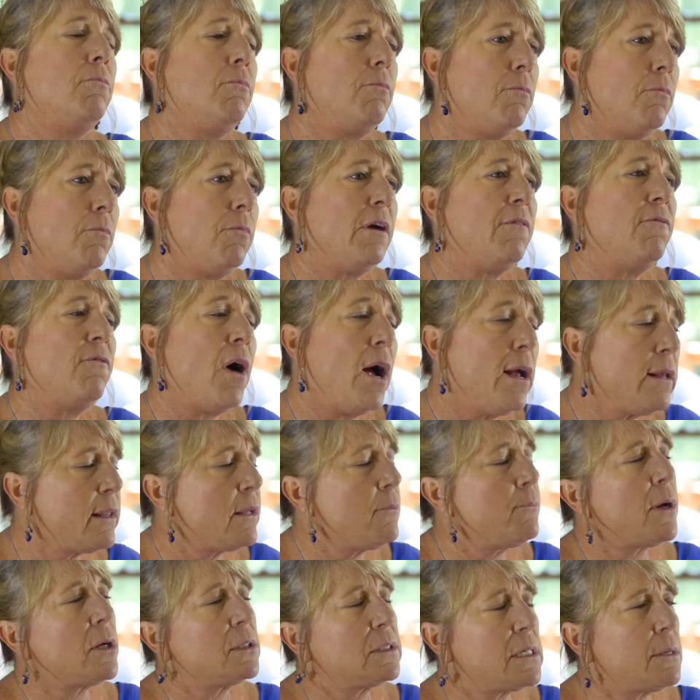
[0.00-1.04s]
We finally
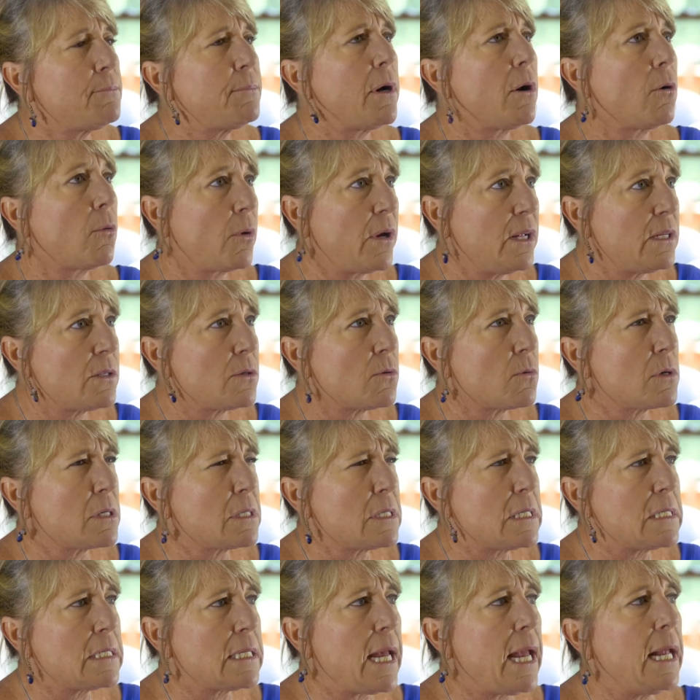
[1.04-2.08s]
built up our
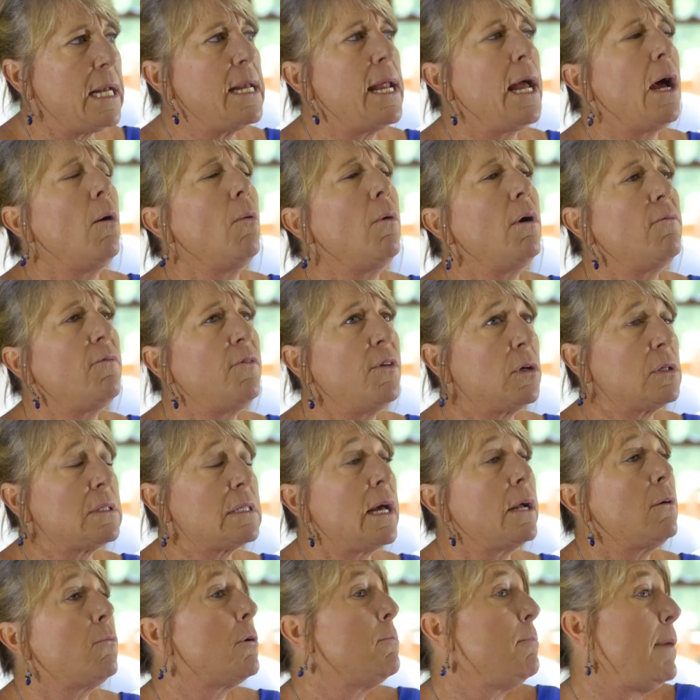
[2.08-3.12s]
resources, and now it feels
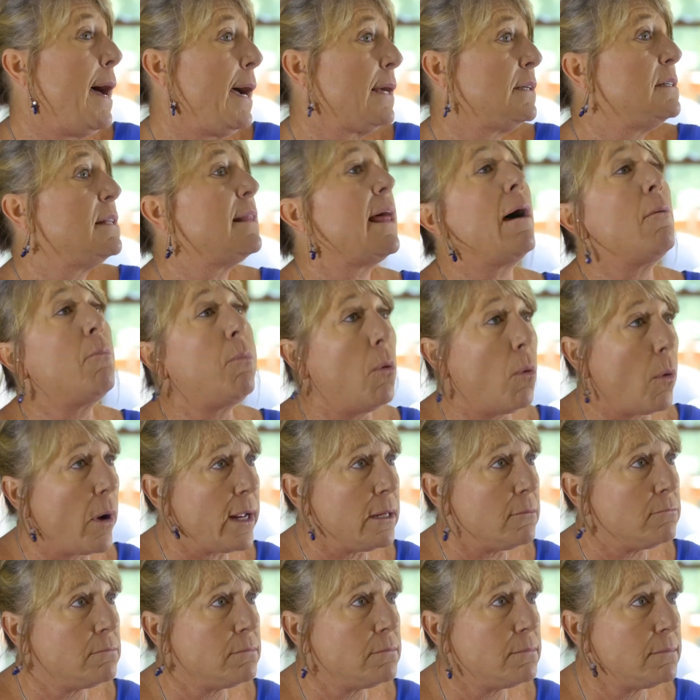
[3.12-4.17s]
like we're back to that point.
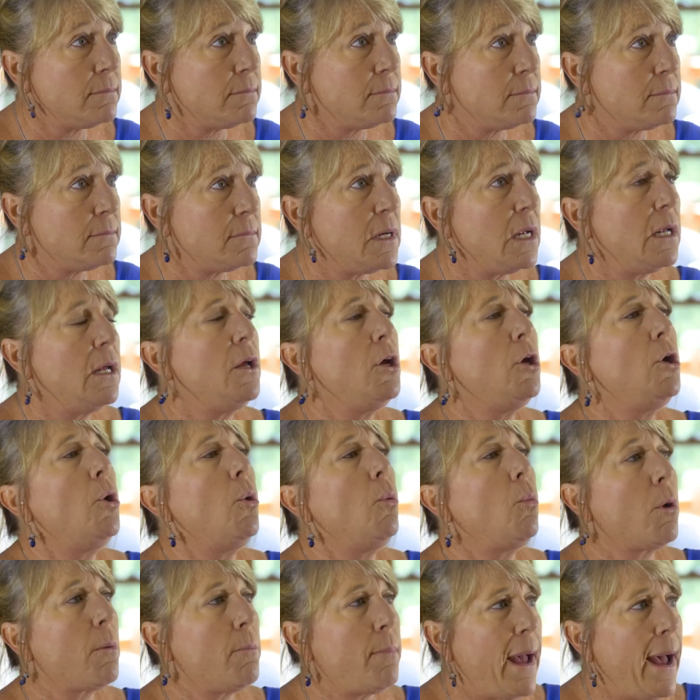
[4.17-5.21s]

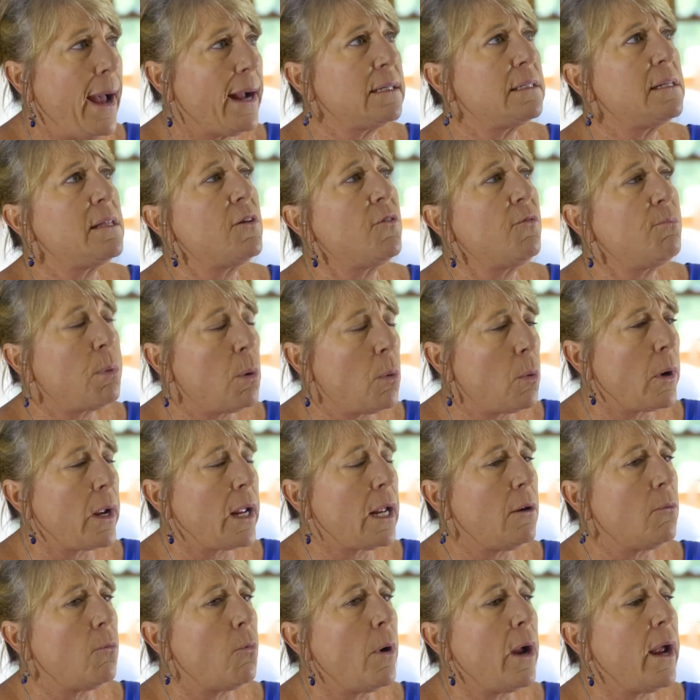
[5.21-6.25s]
We're back to the
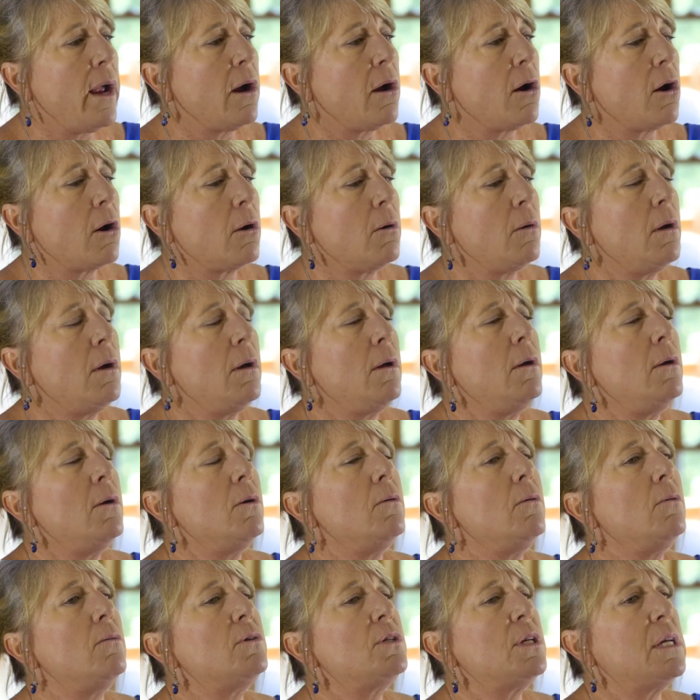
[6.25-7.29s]
point where
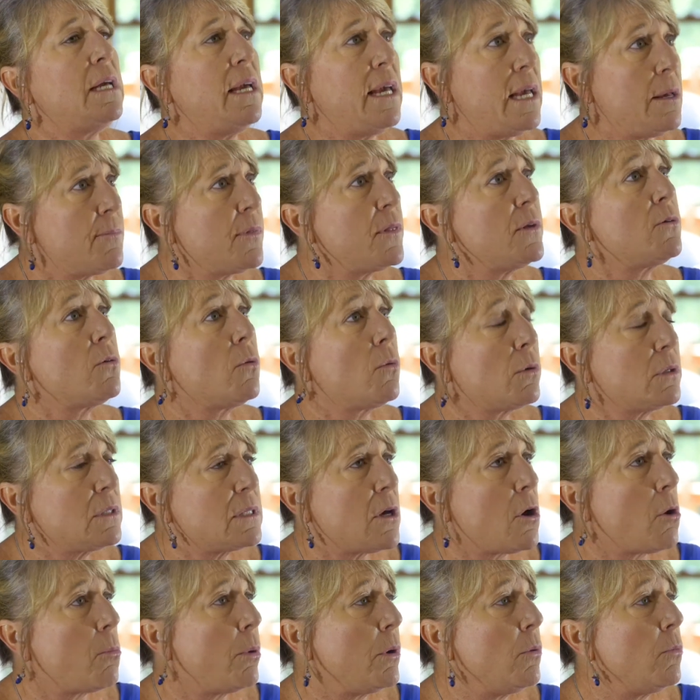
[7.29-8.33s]
to keep the doors
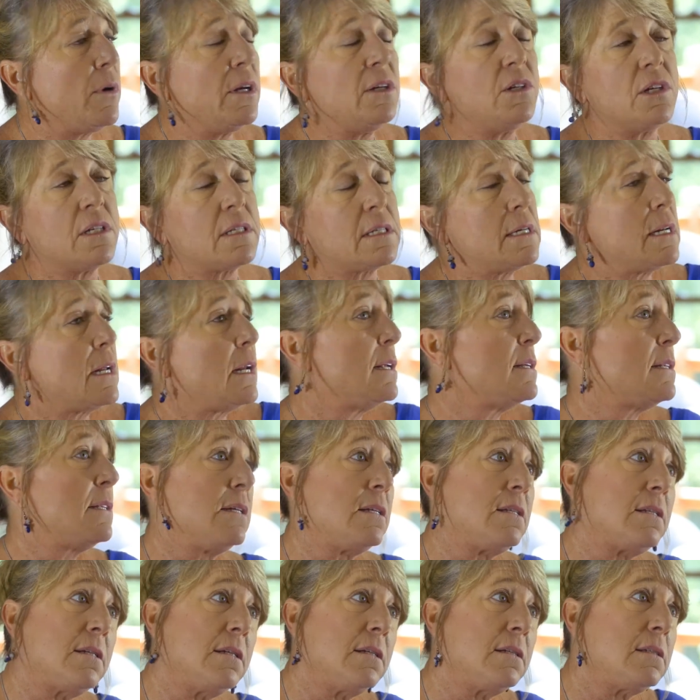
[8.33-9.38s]
open, we just need
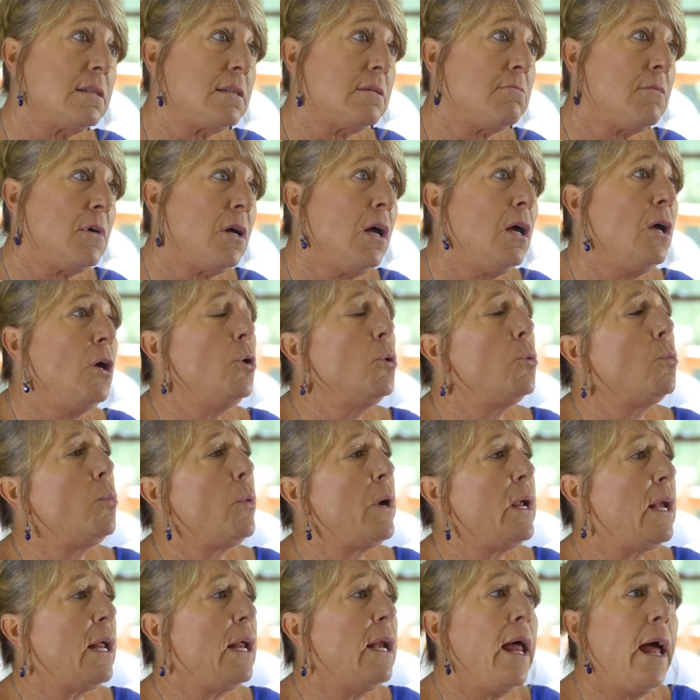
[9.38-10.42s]
assistance.
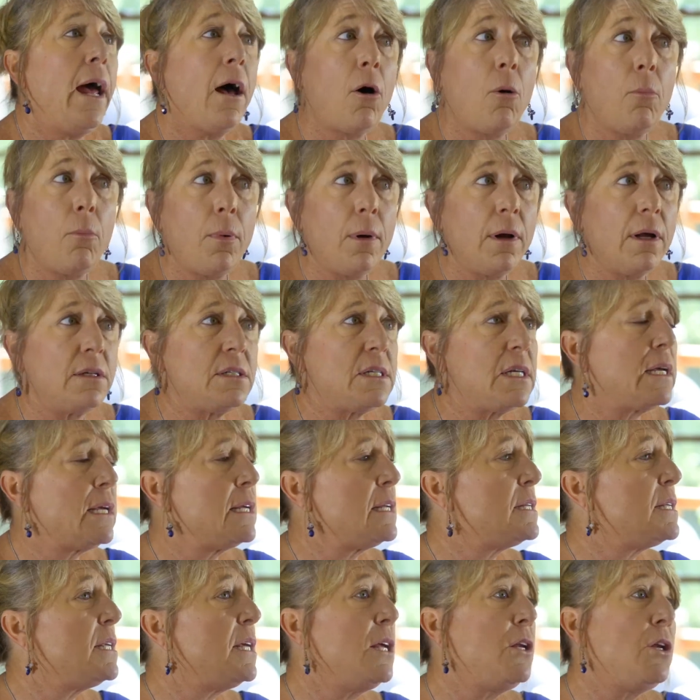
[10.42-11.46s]
We need help to
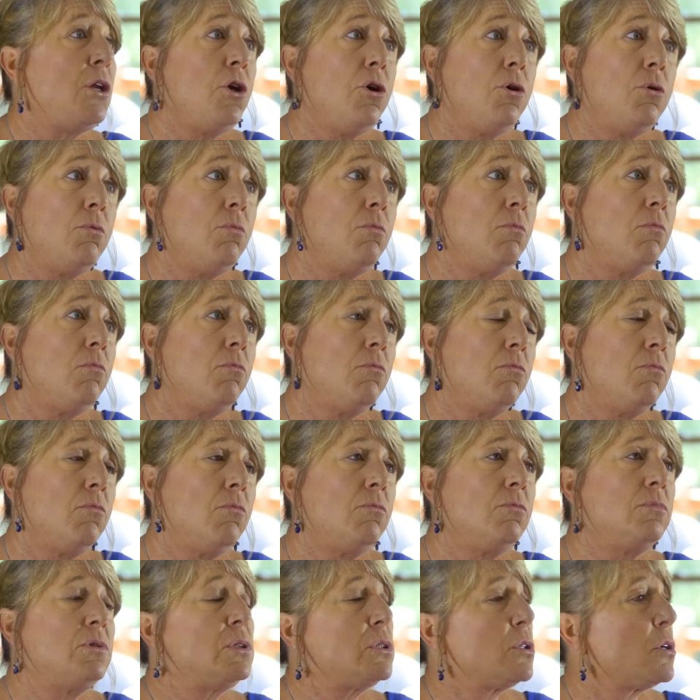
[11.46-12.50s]
continue
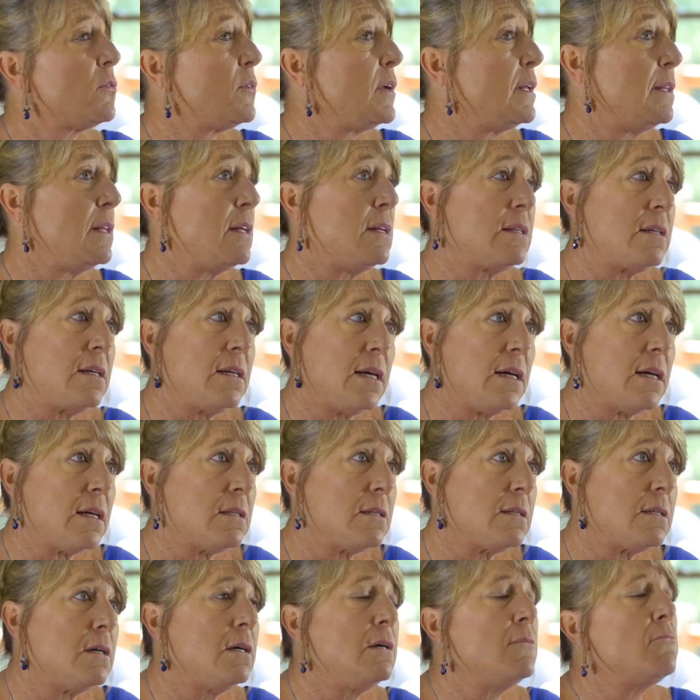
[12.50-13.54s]
serving these kids.